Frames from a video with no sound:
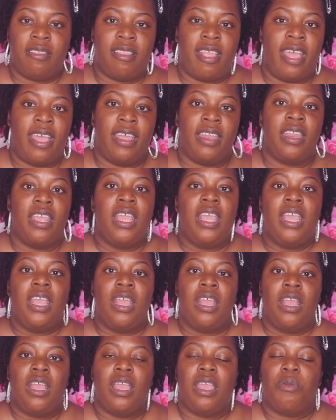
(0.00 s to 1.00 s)
that
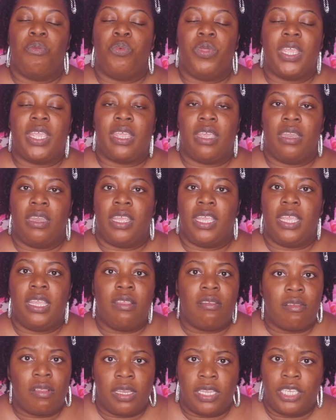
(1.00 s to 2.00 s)
we can
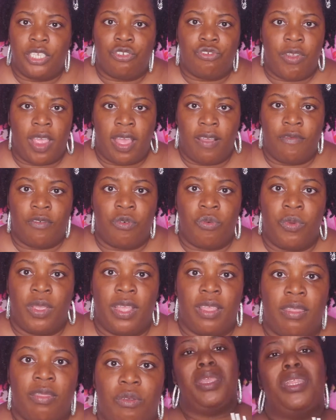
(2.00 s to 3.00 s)
easily travel
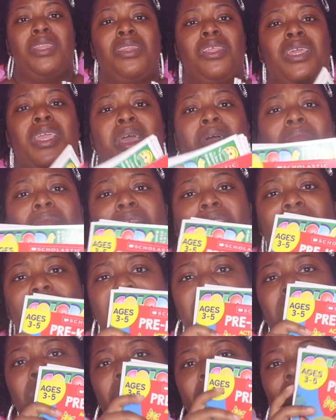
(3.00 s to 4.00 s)
with. And look how
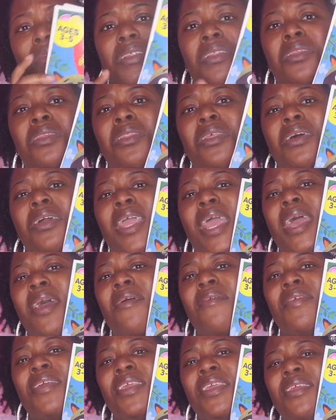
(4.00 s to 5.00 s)
cute, look
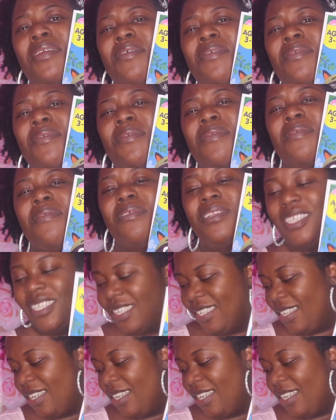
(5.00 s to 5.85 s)
how cute.